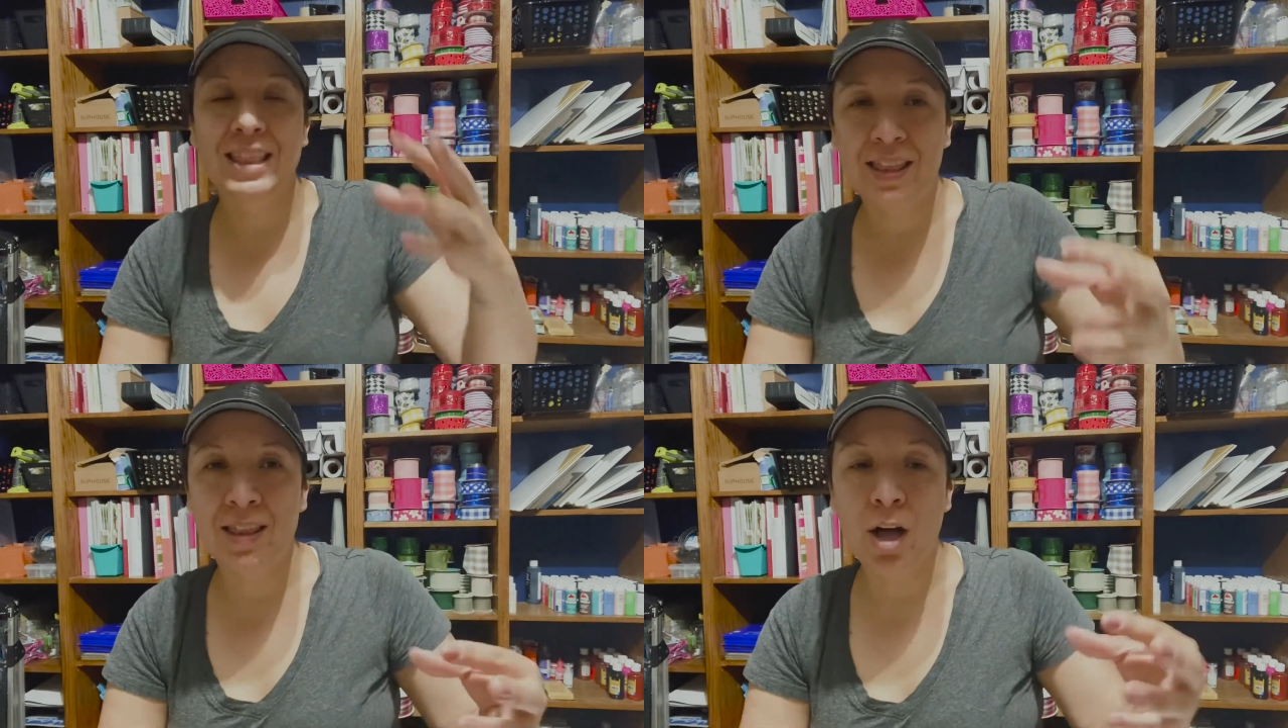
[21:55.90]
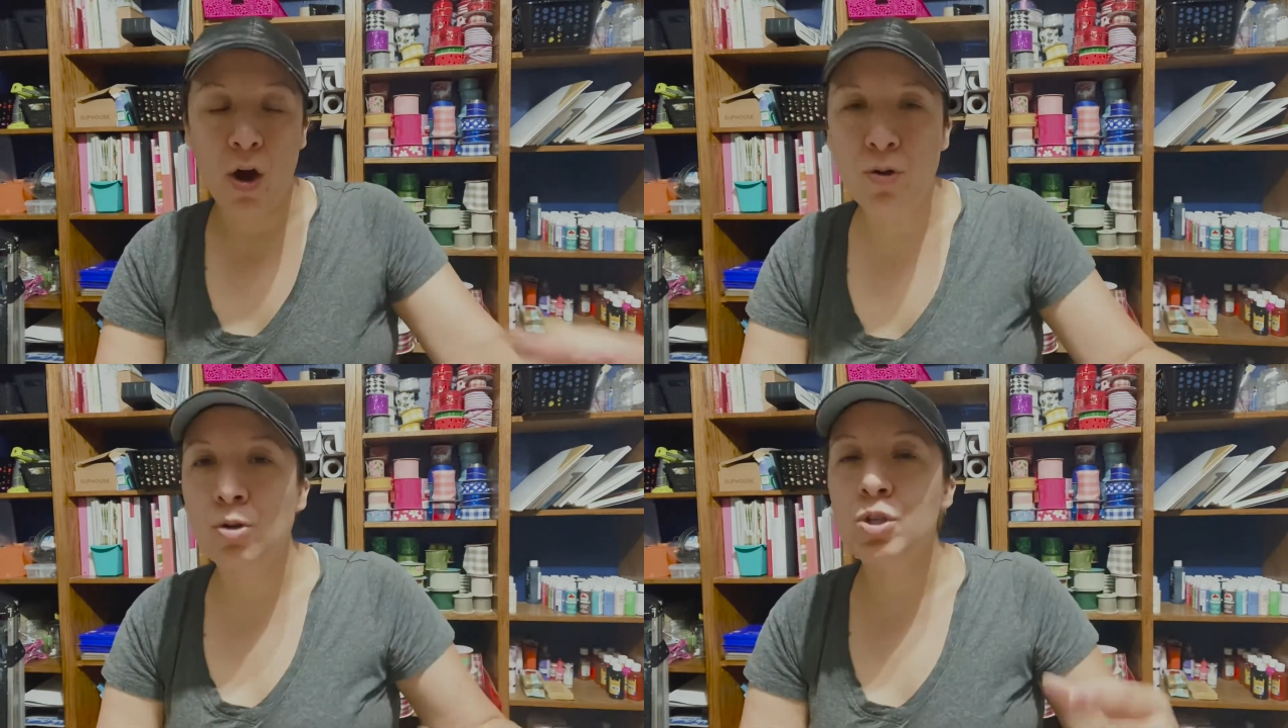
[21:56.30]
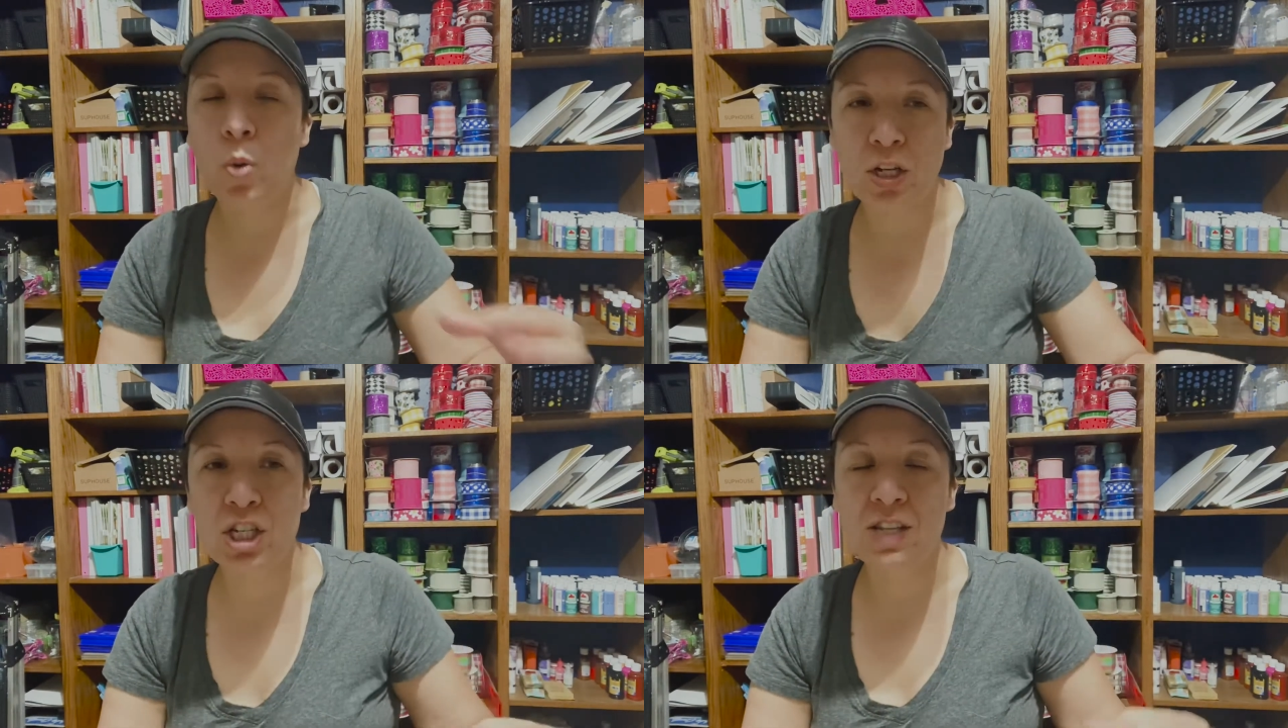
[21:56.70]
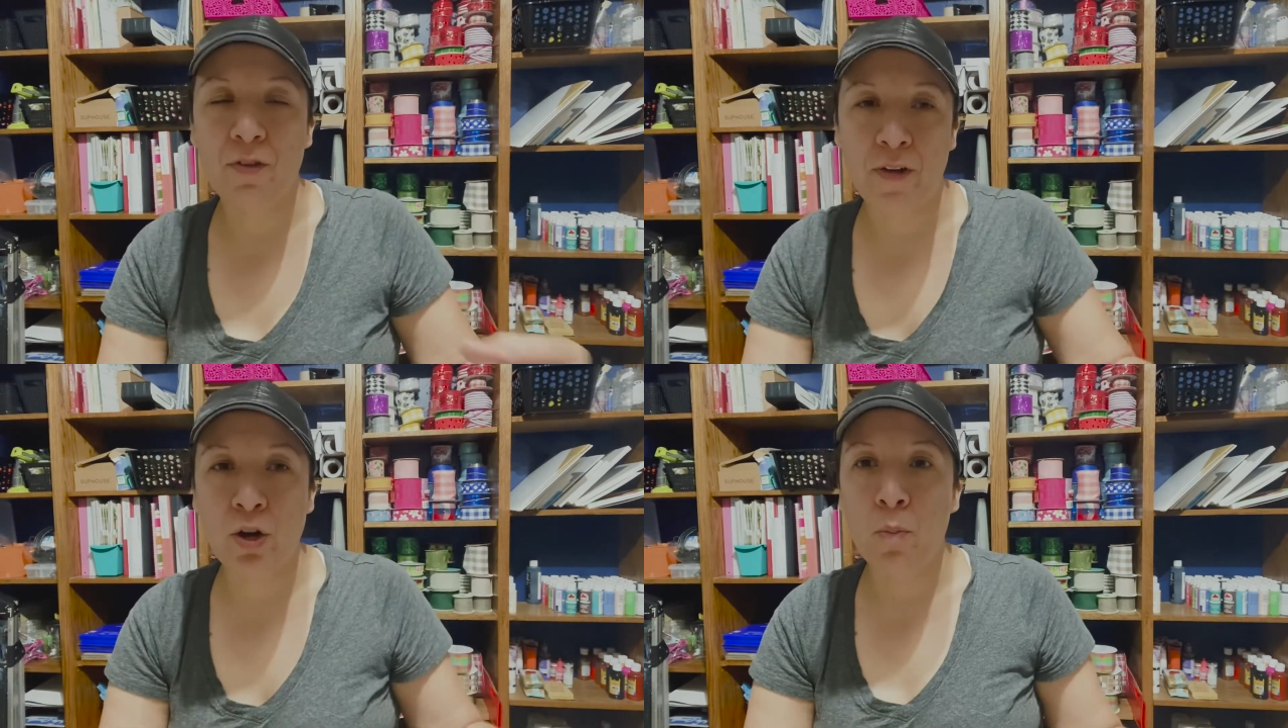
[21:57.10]
the owners questions of a
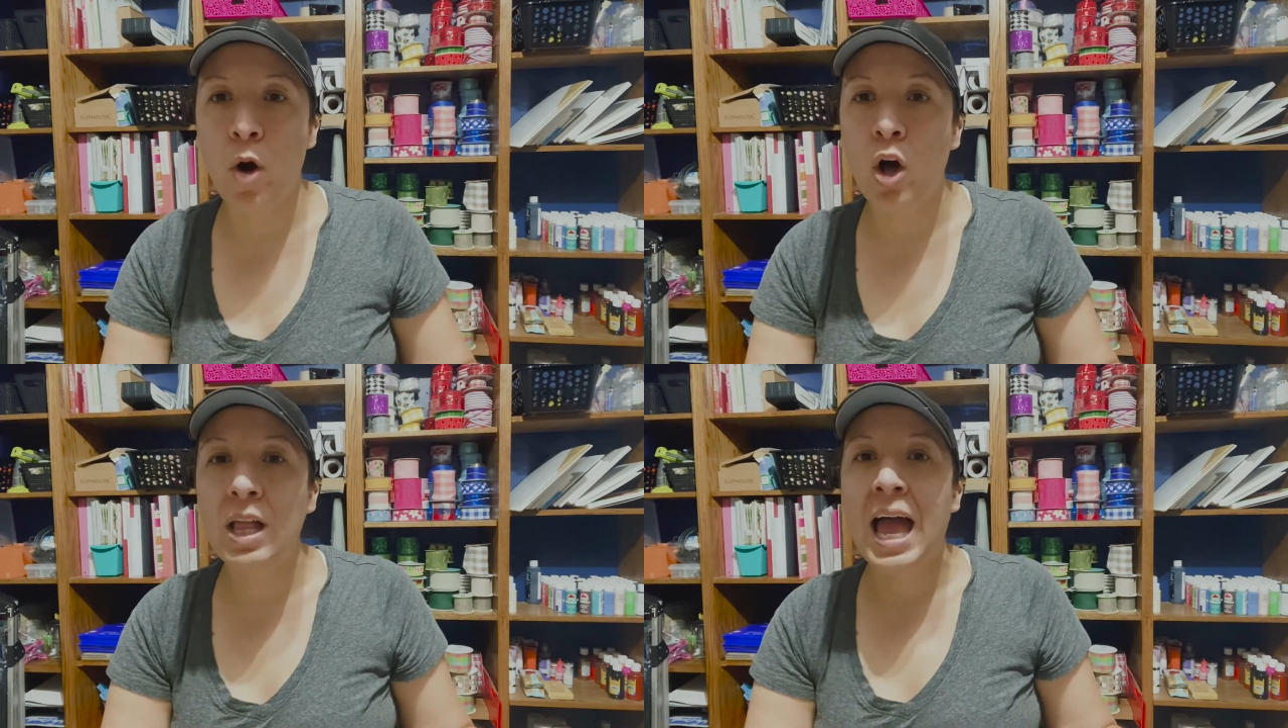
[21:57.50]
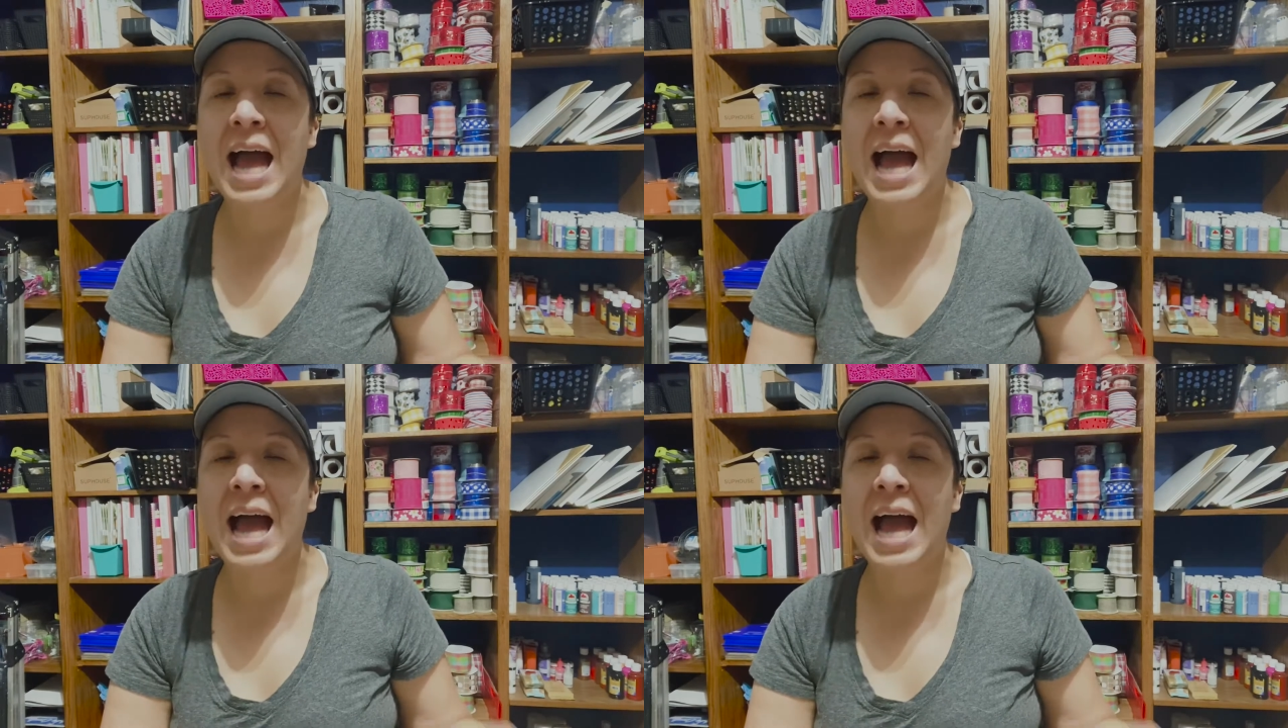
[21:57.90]
vendor mall